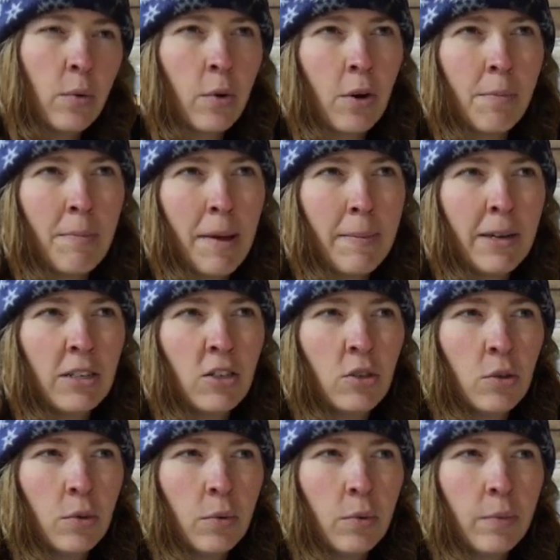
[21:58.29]
or maybe
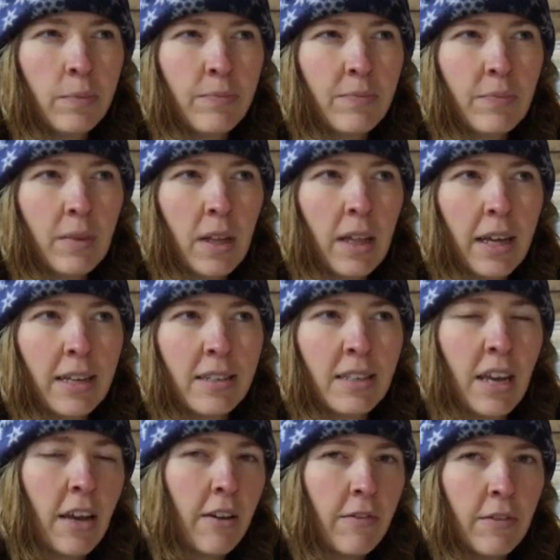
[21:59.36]
to like
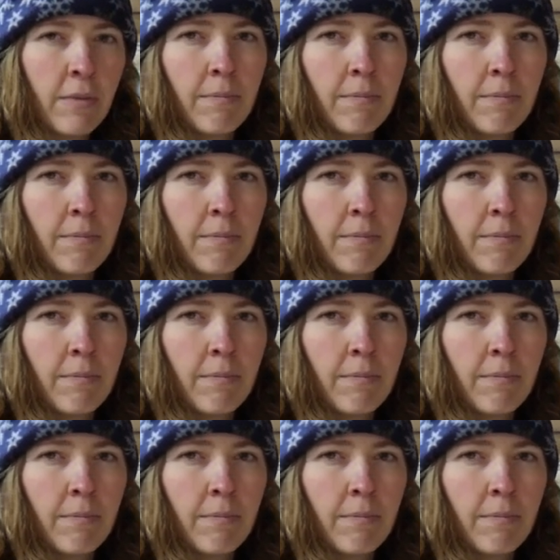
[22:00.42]
say if